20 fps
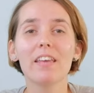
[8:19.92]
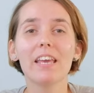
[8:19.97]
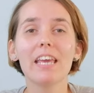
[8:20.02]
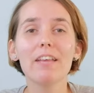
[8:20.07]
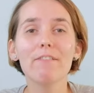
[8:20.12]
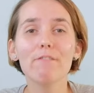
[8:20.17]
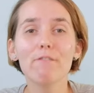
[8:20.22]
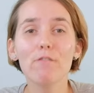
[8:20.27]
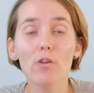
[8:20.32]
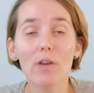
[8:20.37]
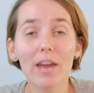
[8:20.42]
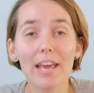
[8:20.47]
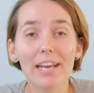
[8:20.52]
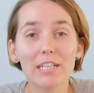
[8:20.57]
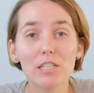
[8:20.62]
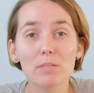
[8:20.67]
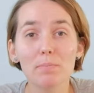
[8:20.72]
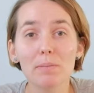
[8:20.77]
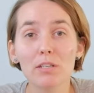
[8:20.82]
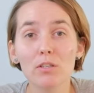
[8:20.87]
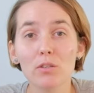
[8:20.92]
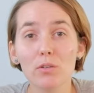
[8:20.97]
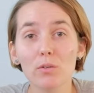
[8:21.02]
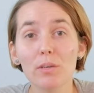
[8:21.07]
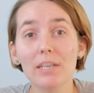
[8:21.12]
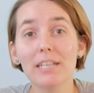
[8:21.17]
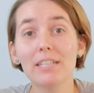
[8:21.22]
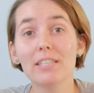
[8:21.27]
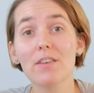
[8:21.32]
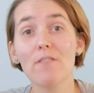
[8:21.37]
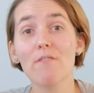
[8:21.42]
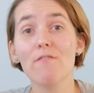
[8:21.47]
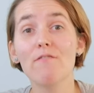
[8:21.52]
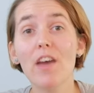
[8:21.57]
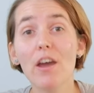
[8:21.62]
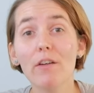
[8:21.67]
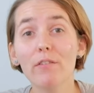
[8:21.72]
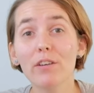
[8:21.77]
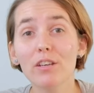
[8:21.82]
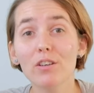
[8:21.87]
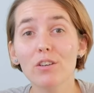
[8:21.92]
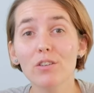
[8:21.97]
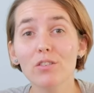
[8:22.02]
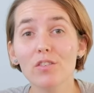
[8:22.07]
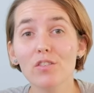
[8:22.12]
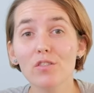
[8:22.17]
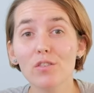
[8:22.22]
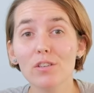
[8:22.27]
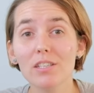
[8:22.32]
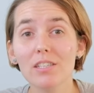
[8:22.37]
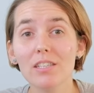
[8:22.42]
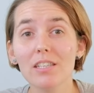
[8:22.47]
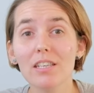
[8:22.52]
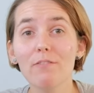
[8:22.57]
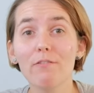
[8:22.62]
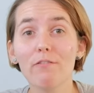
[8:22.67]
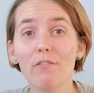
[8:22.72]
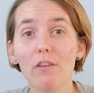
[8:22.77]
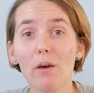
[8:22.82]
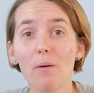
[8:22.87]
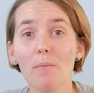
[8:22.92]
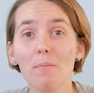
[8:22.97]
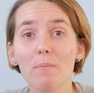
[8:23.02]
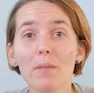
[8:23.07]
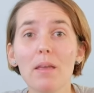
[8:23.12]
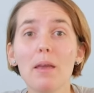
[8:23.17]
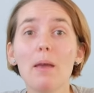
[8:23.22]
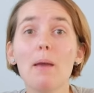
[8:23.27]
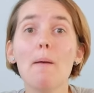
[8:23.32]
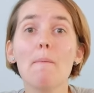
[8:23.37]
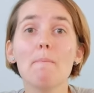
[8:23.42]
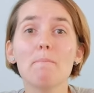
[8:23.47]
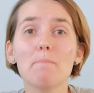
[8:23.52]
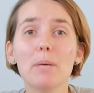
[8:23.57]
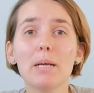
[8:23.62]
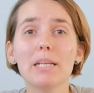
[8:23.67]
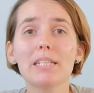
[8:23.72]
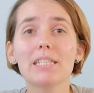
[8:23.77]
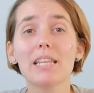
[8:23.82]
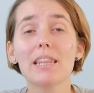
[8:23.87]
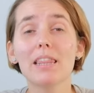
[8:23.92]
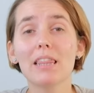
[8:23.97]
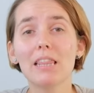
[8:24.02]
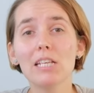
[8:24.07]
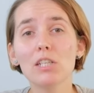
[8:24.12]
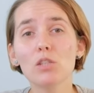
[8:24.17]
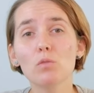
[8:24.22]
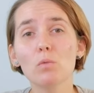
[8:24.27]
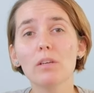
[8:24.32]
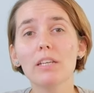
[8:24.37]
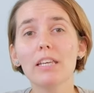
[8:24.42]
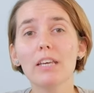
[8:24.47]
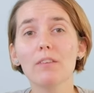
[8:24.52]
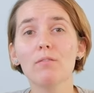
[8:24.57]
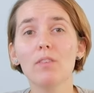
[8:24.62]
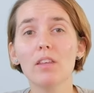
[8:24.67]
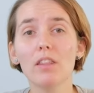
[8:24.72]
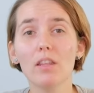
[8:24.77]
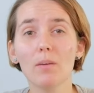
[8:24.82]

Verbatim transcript: The Ilford XP2 is a very contrasty film but this one can be